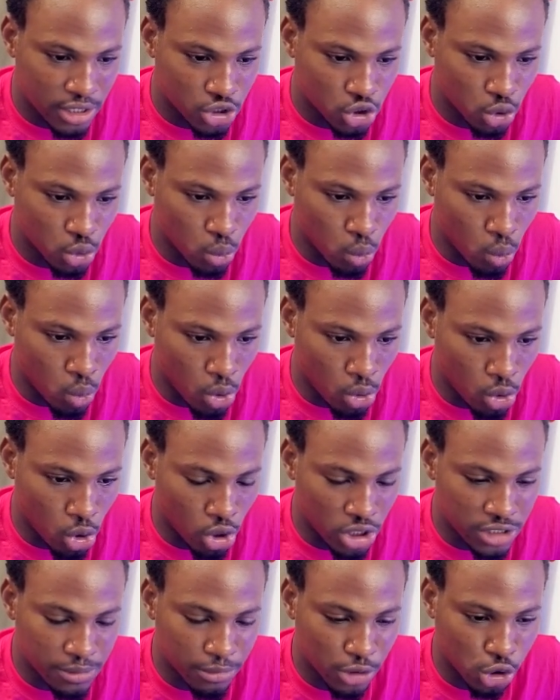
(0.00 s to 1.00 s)
So you want to
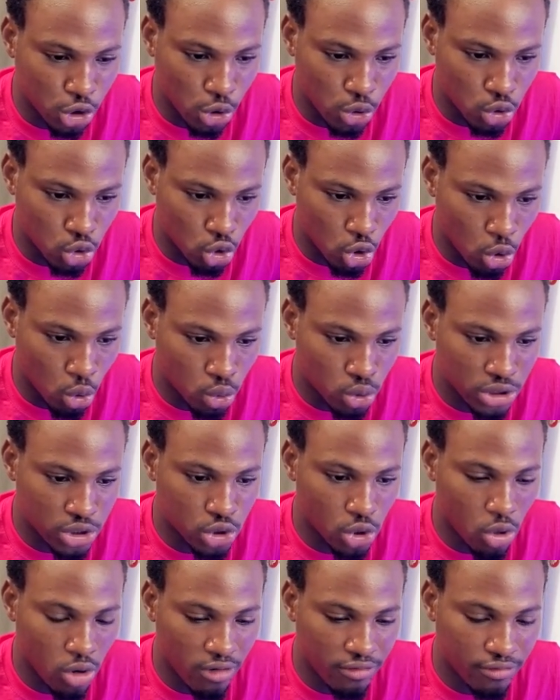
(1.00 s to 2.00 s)
always make sure you toggle
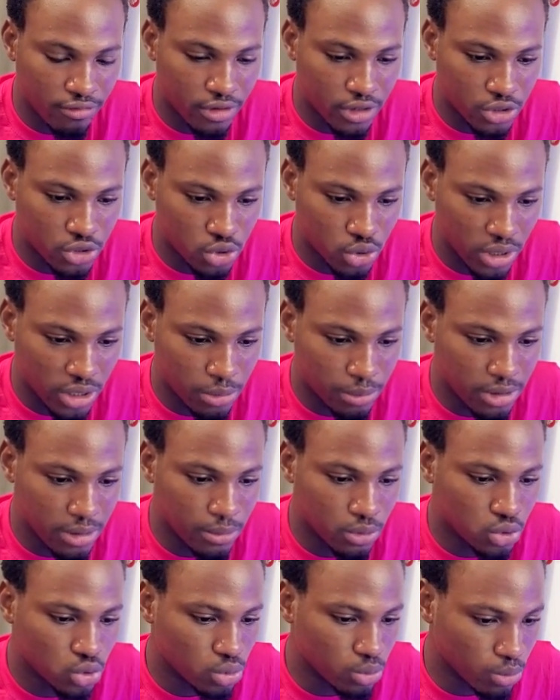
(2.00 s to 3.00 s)
this off so that you'll be
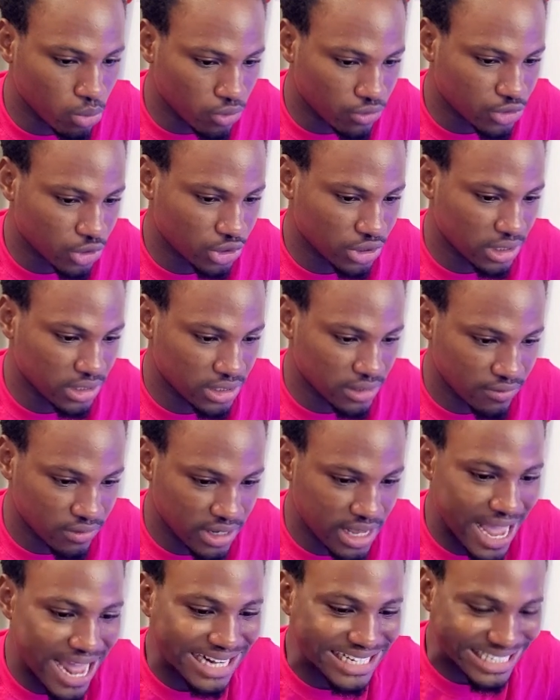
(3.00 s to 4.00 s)
able to move
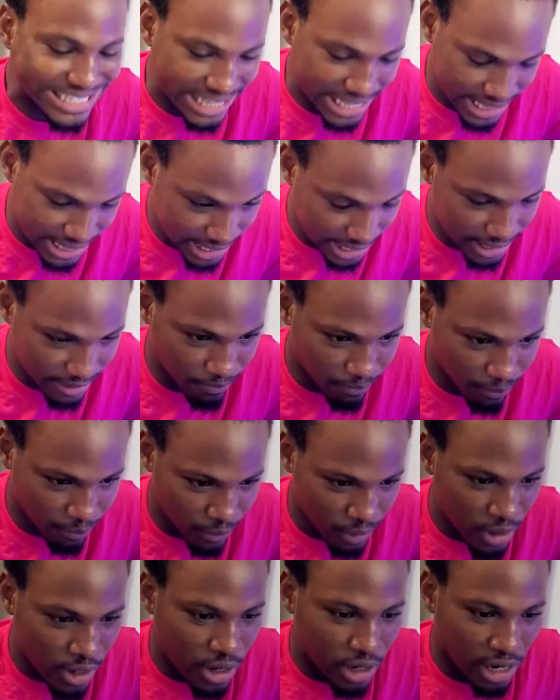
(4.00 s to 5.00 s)
successively and stay there
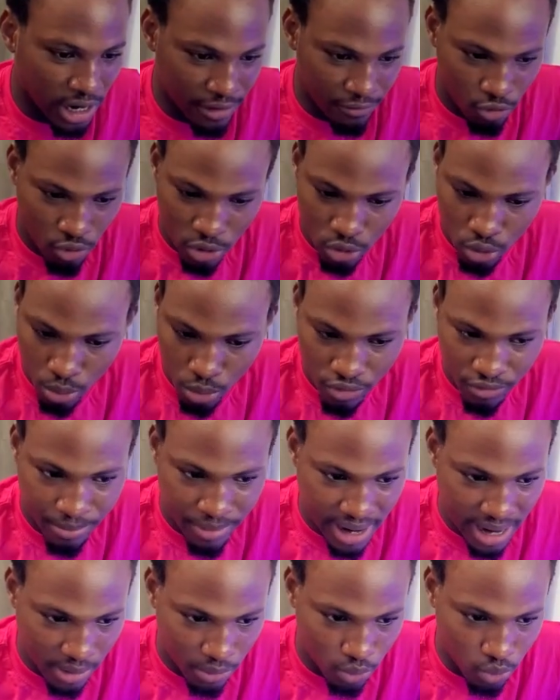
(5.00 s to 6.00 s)
and if you want to move
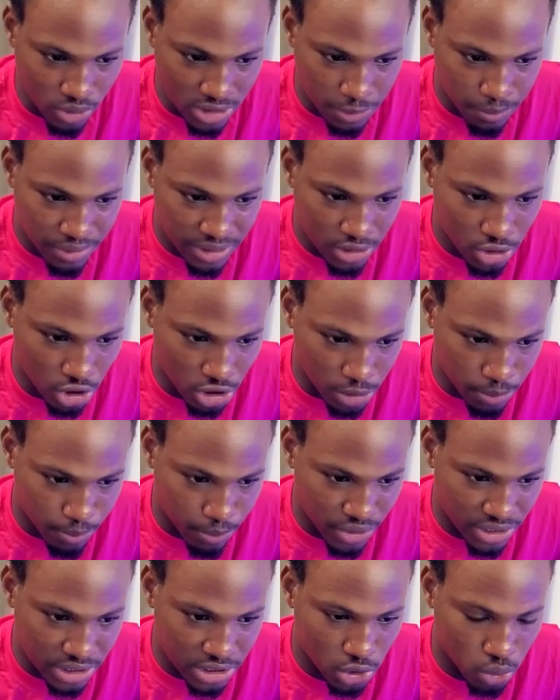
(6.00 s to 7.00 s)
back with speed just
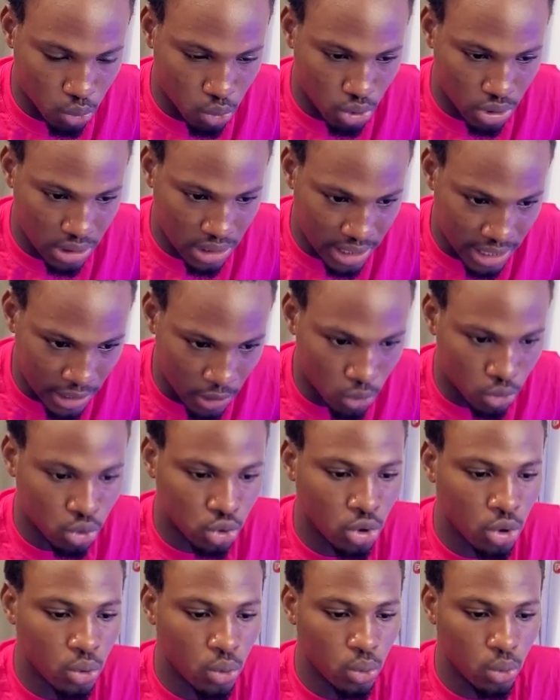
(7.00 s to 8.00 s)
press this one and
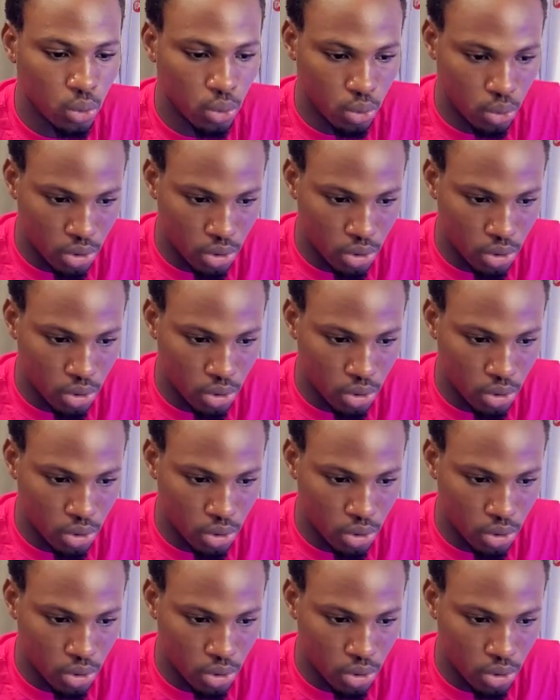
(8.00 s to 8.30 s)
untoggle